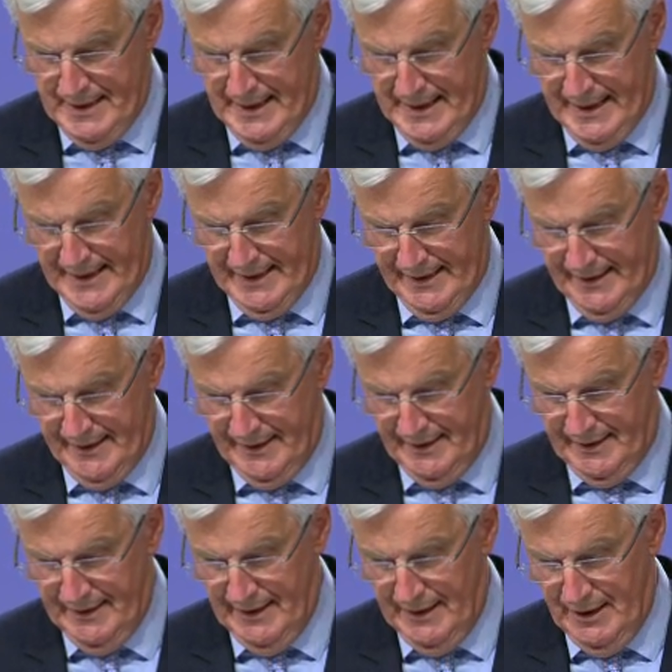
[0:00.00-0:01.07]
I
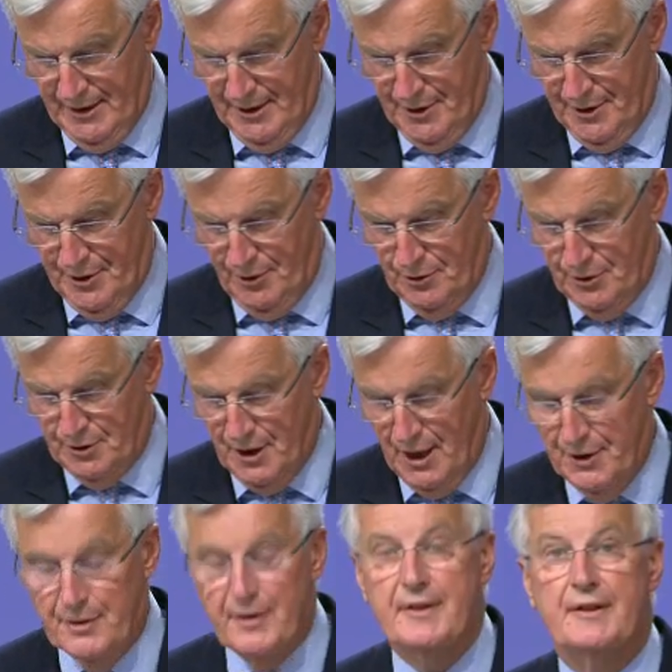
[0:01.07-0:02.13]
still don't
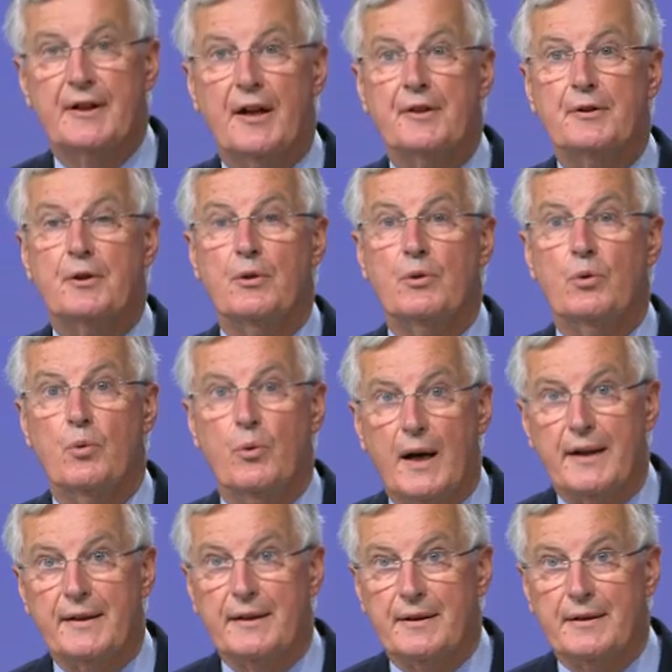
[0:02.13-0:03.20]
understand
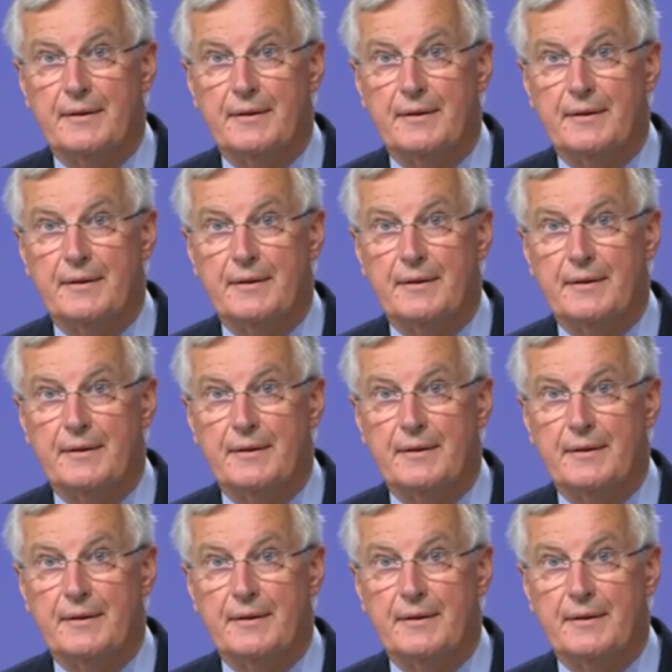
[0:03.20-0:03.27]
why.